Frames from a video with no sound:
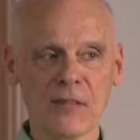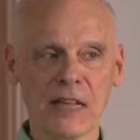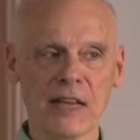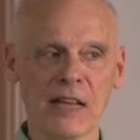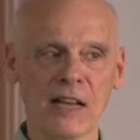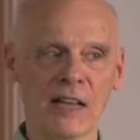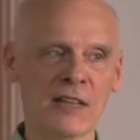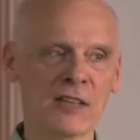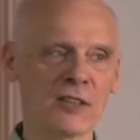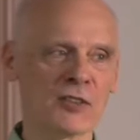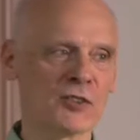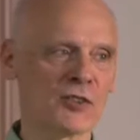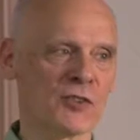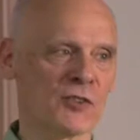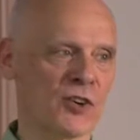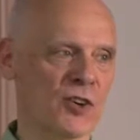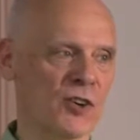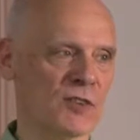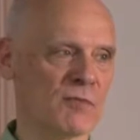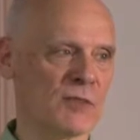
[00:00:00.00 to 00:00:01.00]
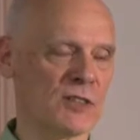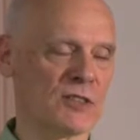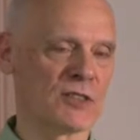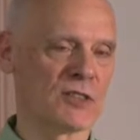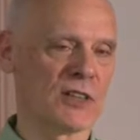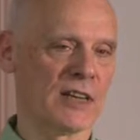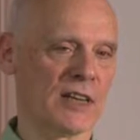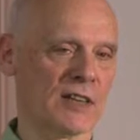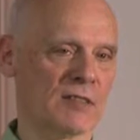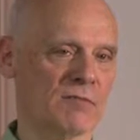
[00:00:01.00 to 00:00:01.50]
and I think as you've heard me
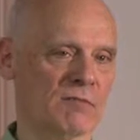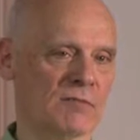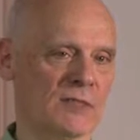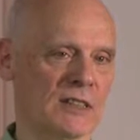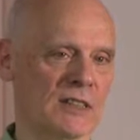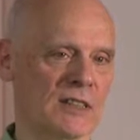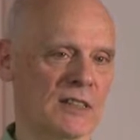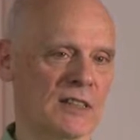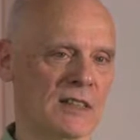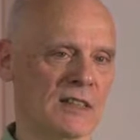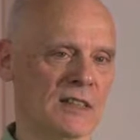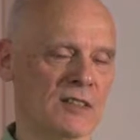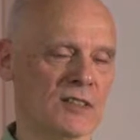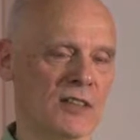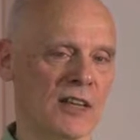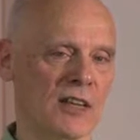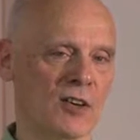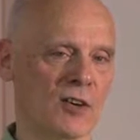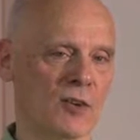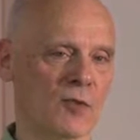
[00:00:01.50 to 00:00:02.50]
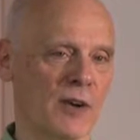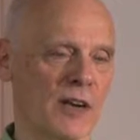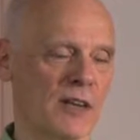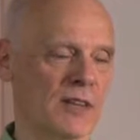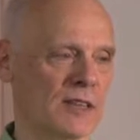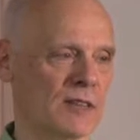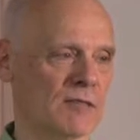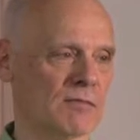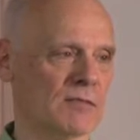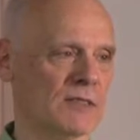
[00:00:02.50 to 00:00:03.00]
say
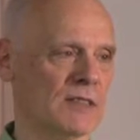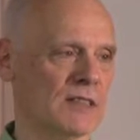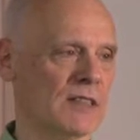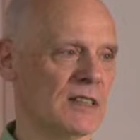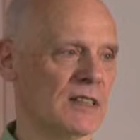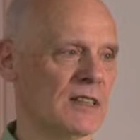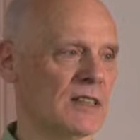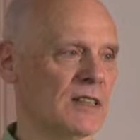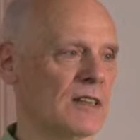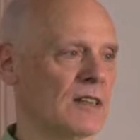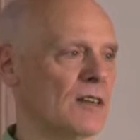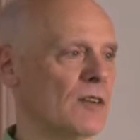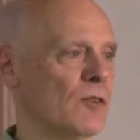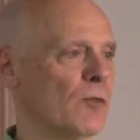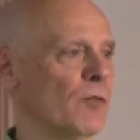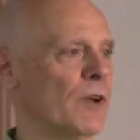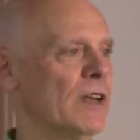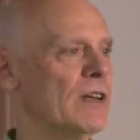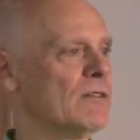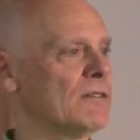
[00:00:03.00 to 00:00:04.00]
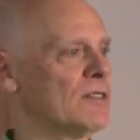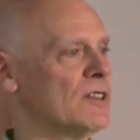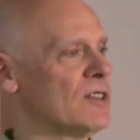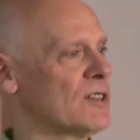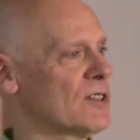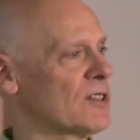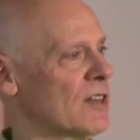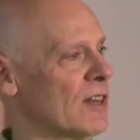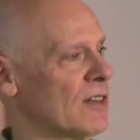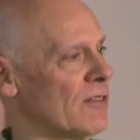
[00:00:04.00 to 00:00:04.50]
already, we have
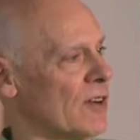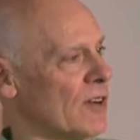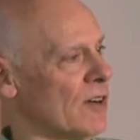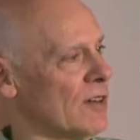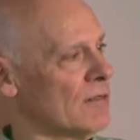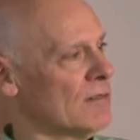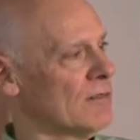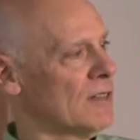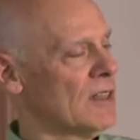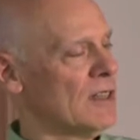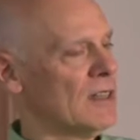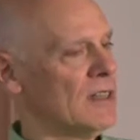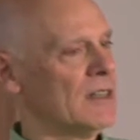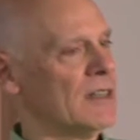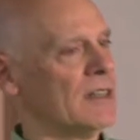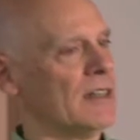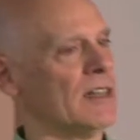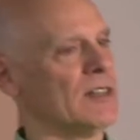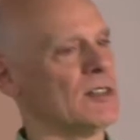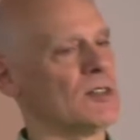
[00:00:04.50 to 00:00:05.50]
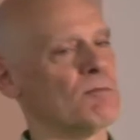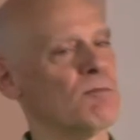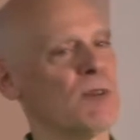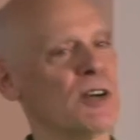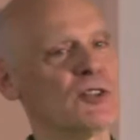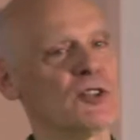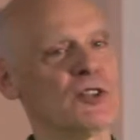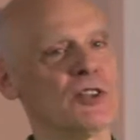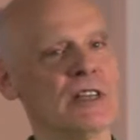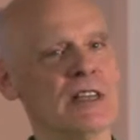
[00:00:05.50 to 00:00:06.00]
discovered that it's
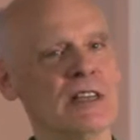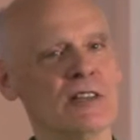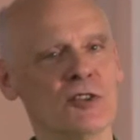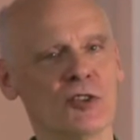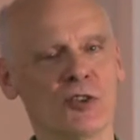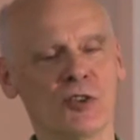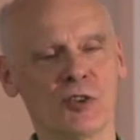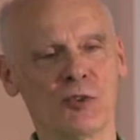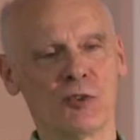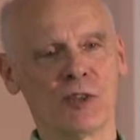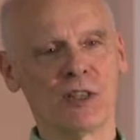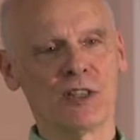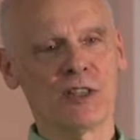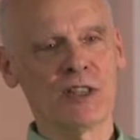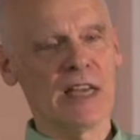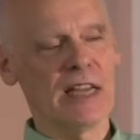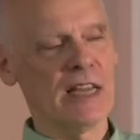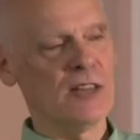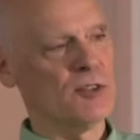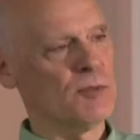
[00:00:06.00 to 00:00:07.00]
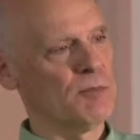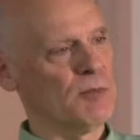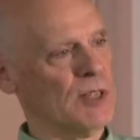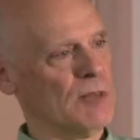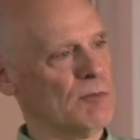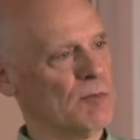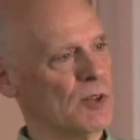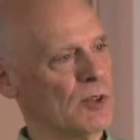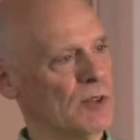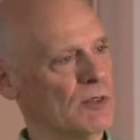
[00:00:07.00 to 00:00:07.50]
much easier to engage
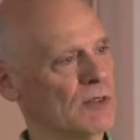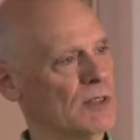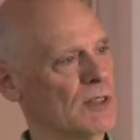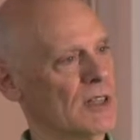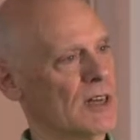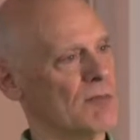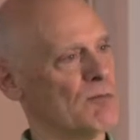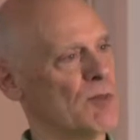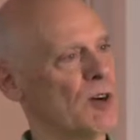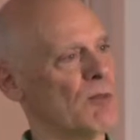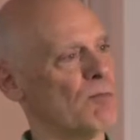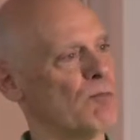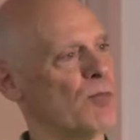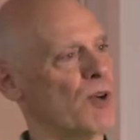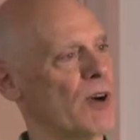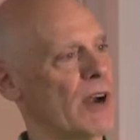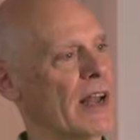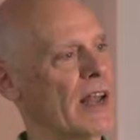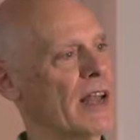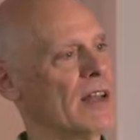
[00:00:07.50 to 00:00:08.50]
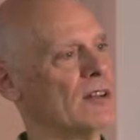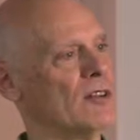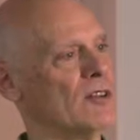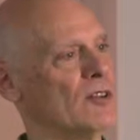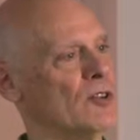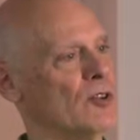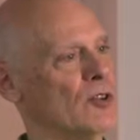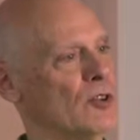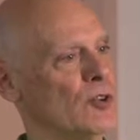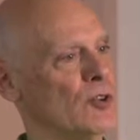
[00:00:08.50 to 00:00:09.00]
people about brand
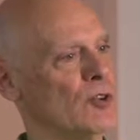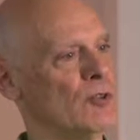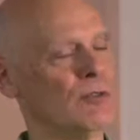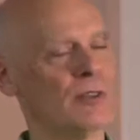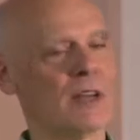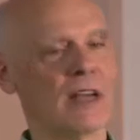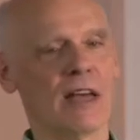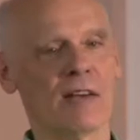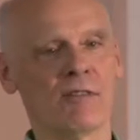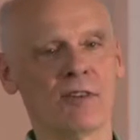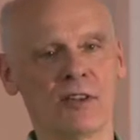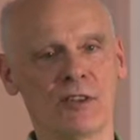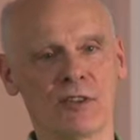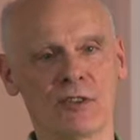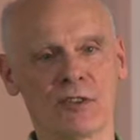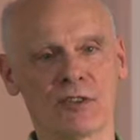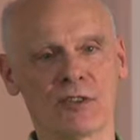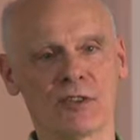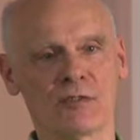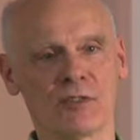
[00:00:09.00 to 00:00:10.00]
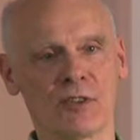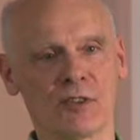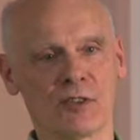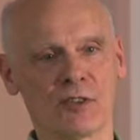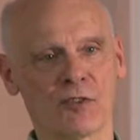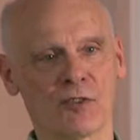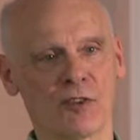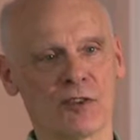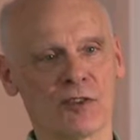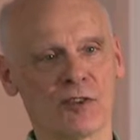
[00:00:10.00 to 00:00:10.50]
new evidences for the
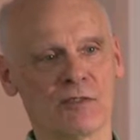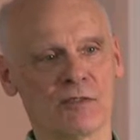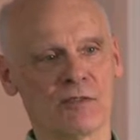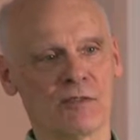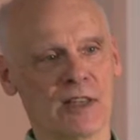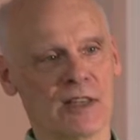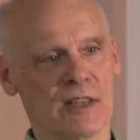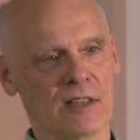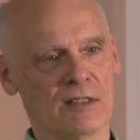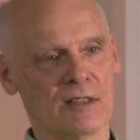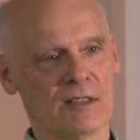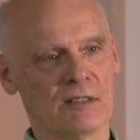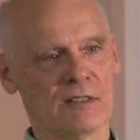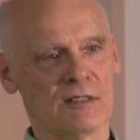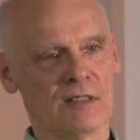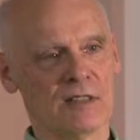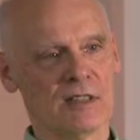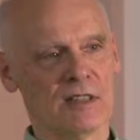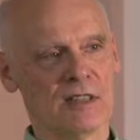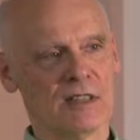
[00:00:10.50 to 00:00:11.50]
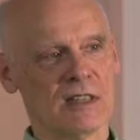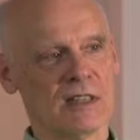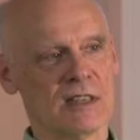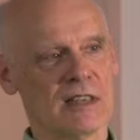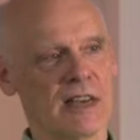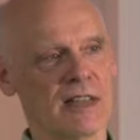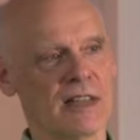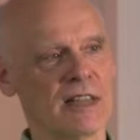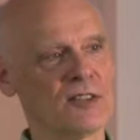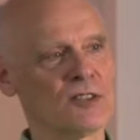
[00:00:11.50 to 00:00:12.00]
Christian faith.
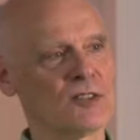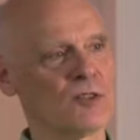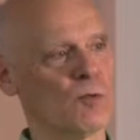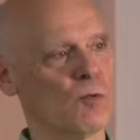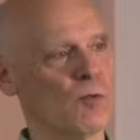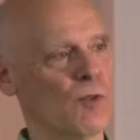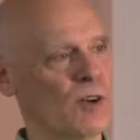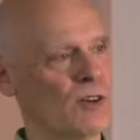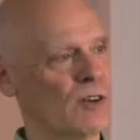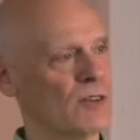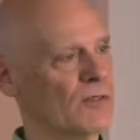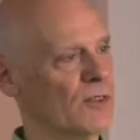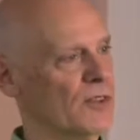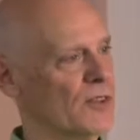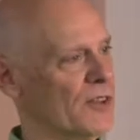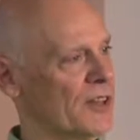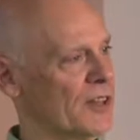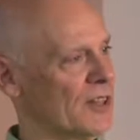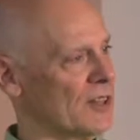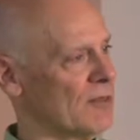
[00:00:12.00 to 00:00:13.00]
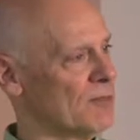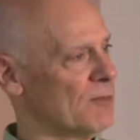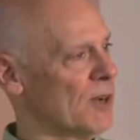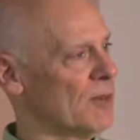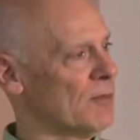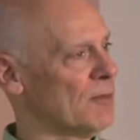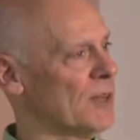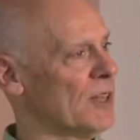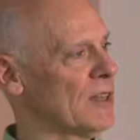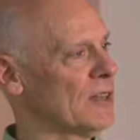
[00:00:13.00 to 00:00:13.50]
And that's the wonderful thing
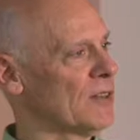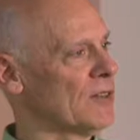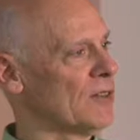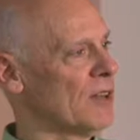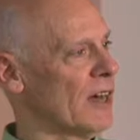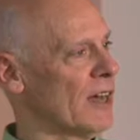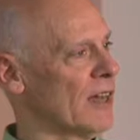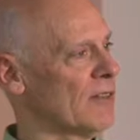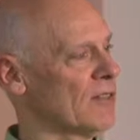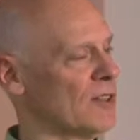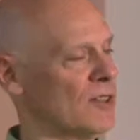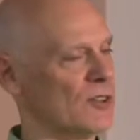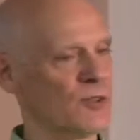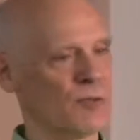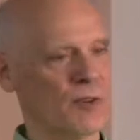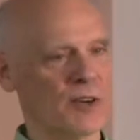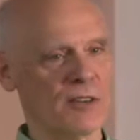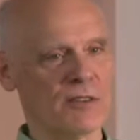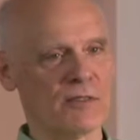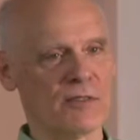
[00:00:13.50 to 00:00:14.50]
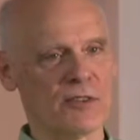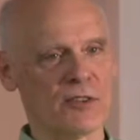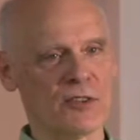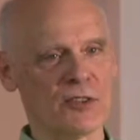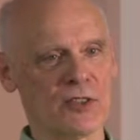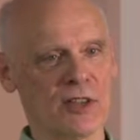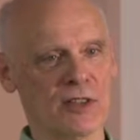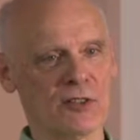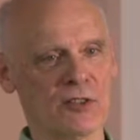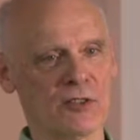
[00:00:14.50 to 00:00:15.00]
about being alive in the 21st
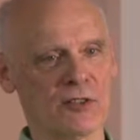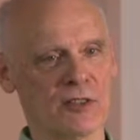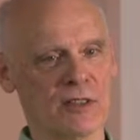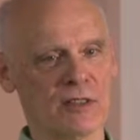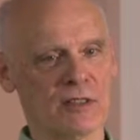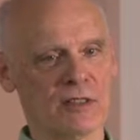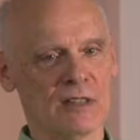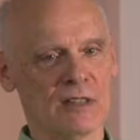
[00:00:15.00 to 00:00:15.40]
century.